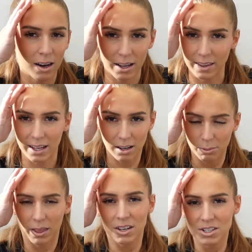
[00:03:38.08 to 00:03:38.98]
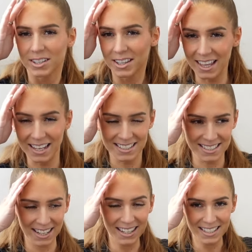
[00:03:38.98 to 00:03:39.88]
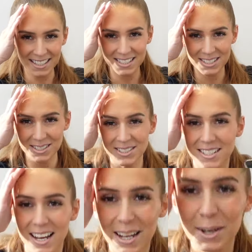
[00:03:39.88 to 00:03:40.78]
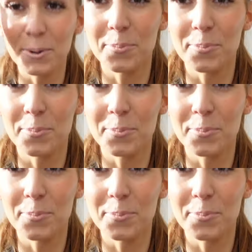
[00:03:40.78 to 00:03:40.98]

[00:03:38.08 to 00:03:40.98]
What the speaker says: I then get on with actually the things that I need to do today.